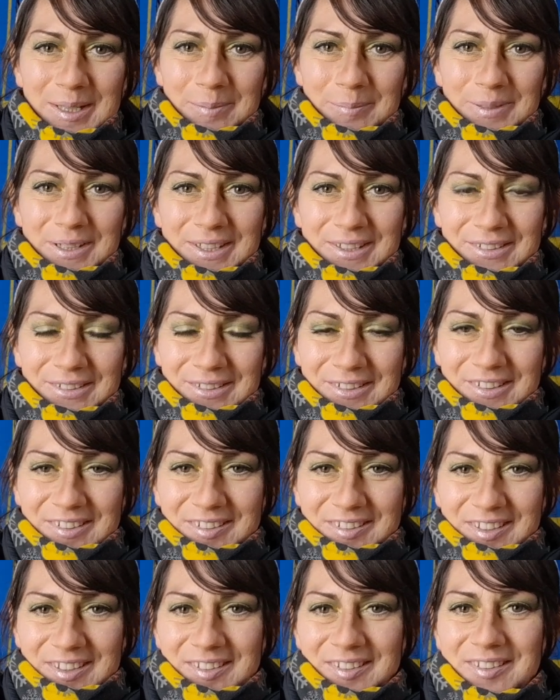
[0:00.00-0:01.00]
But
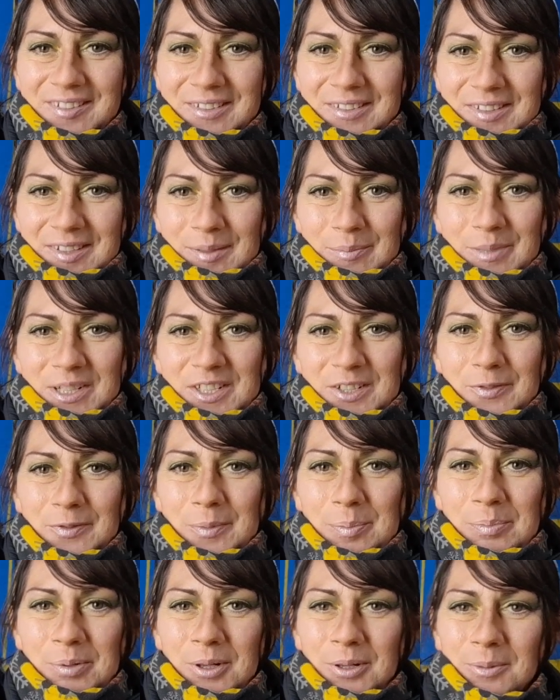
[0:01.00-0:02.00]
honestly, it's not that much of a
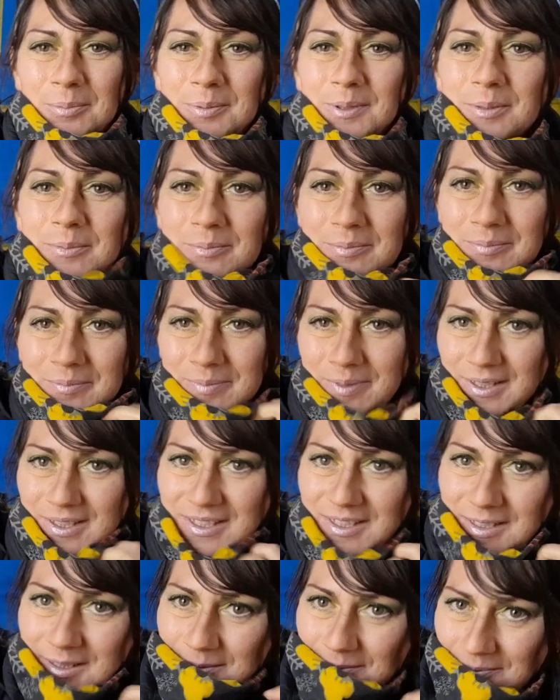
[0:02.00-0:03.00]
problem.
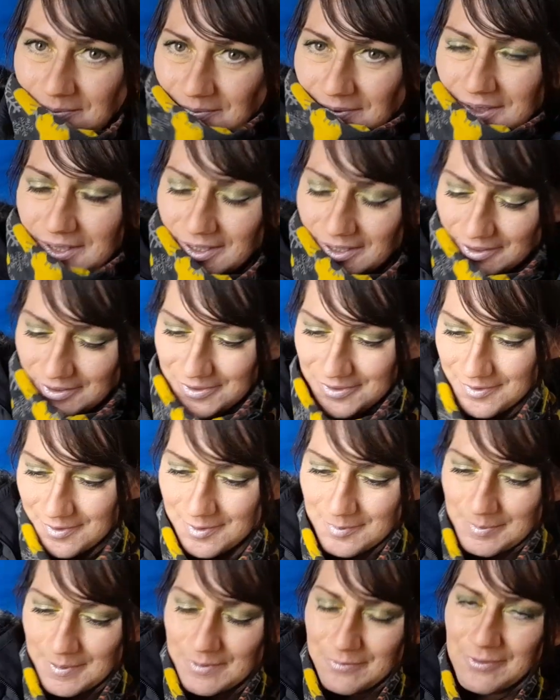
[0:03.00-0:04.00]
Like I thought
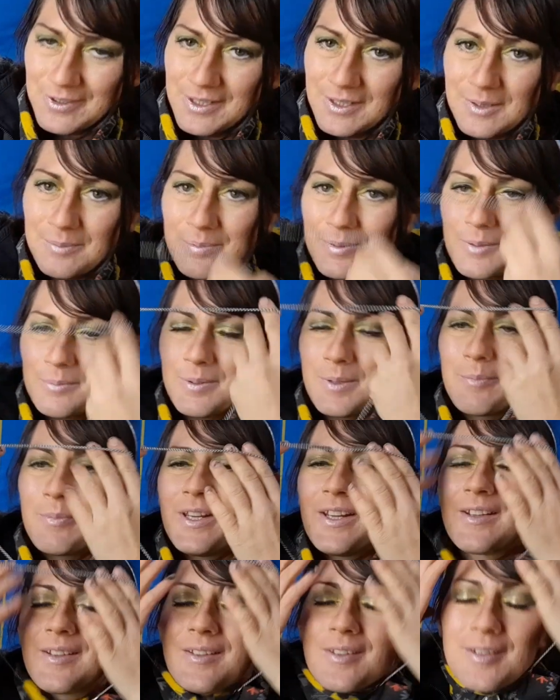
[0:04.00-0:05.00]
it'd be really
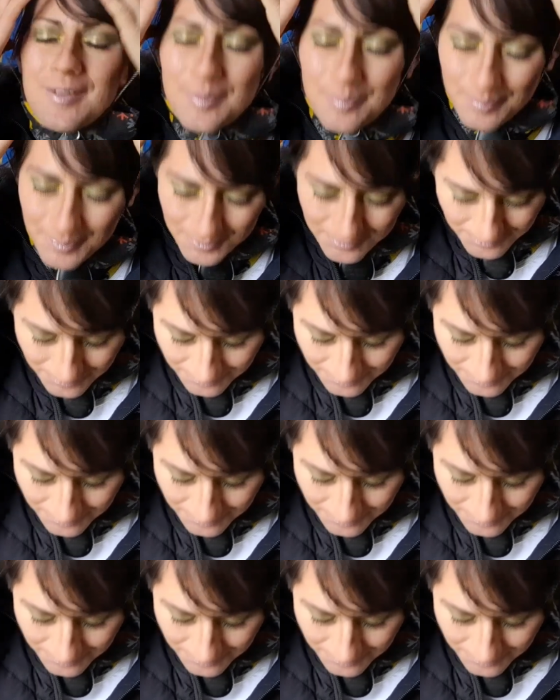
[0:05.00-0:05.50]
problematic. But